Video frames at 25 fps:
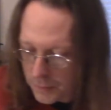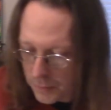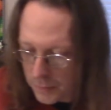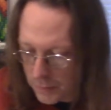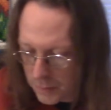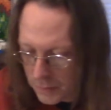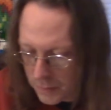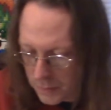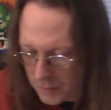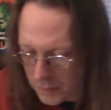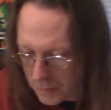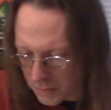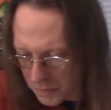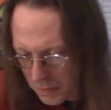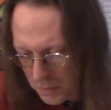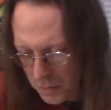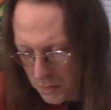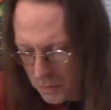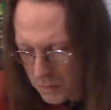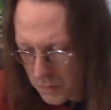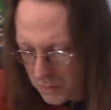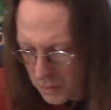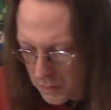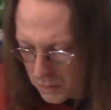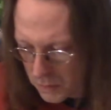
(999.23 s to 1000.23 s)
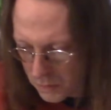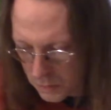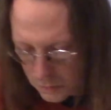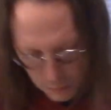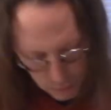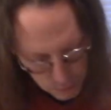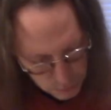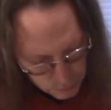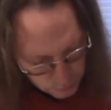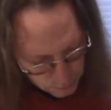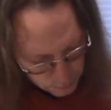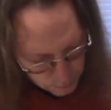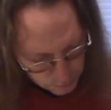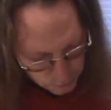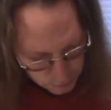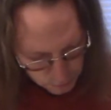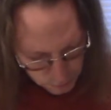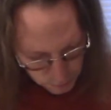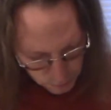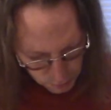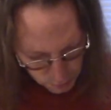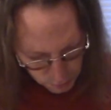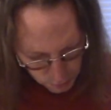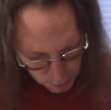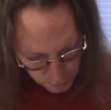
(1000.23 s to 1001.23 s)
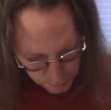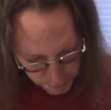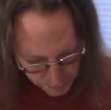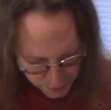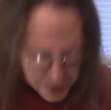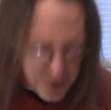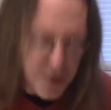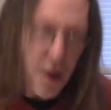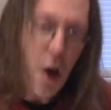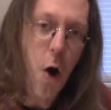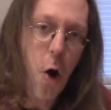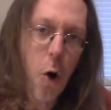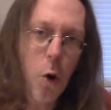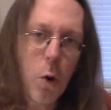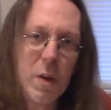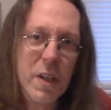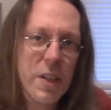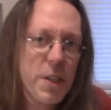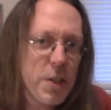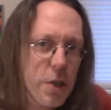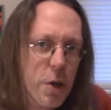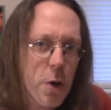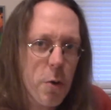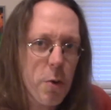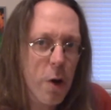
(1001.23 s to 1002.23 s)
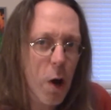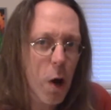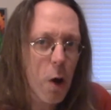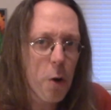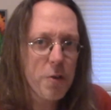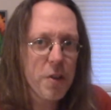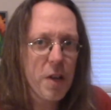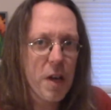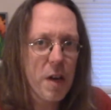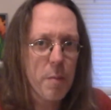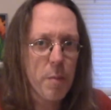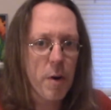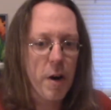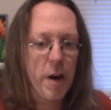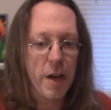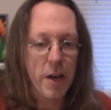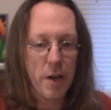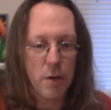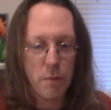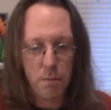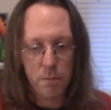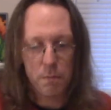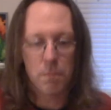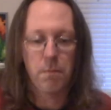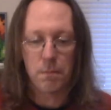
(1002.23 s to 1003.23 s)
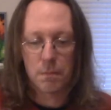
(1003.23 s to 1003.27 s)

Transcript: but it's 0 and 2 to Jose Abreu.